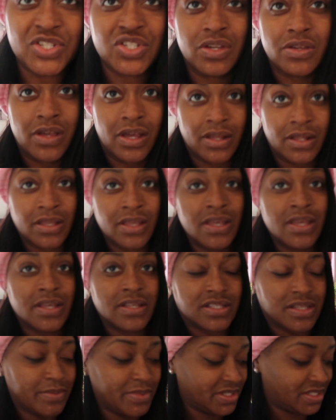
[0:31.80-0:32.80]
me show y'all
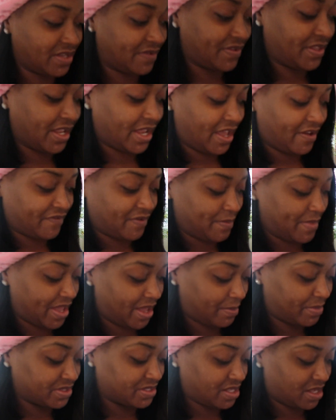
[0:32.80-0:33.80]
some of the stuff that I got from
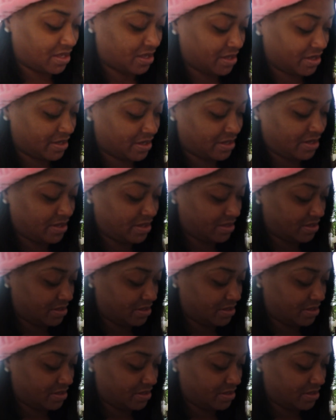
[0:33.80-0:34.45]
Amazon.